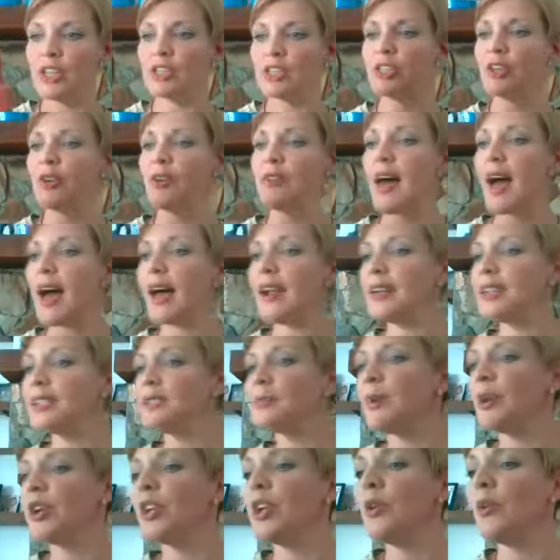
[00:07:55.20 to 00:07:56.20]
So that is
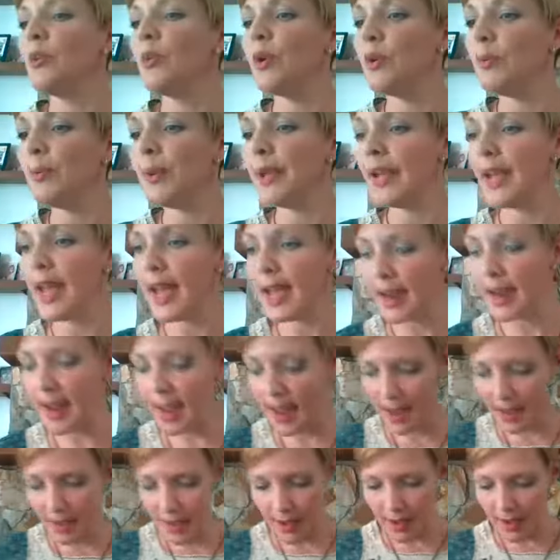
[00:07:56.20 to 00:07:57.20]
what you will be
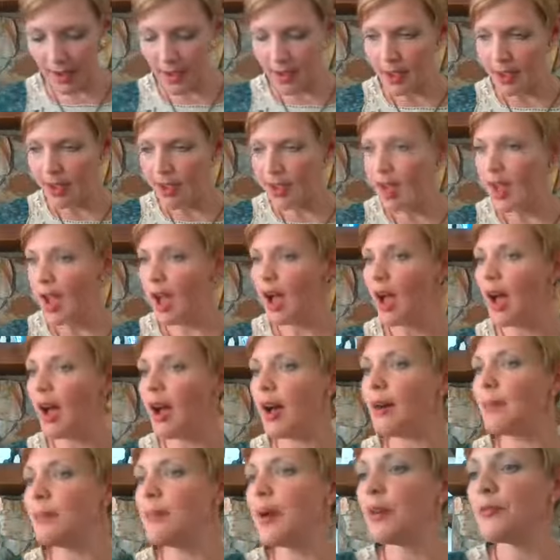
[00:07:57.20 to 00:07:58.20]
getting
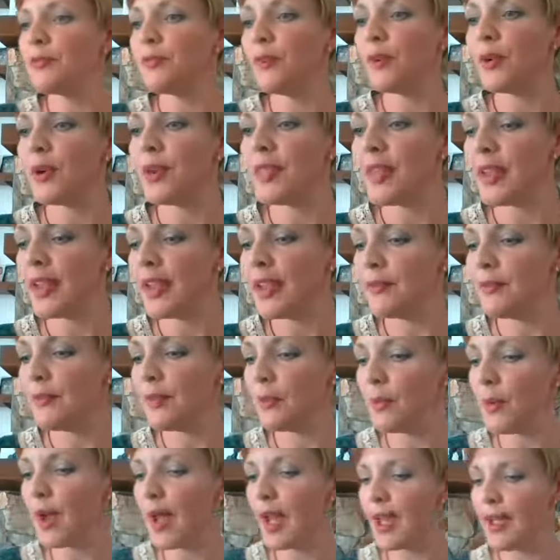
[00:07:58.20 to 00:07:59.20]
um, for the
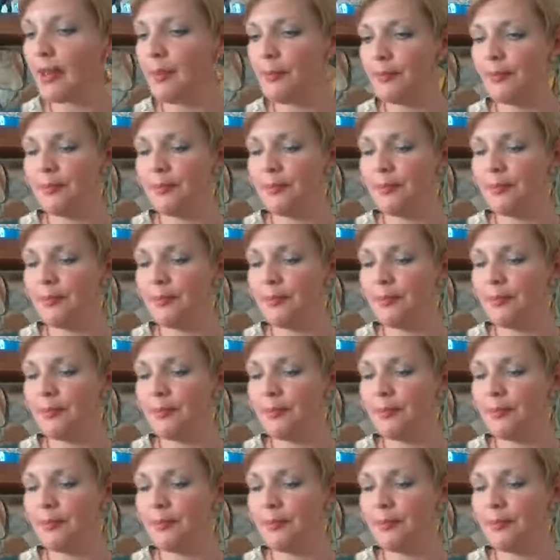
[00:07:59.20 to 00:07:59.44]
giveaway.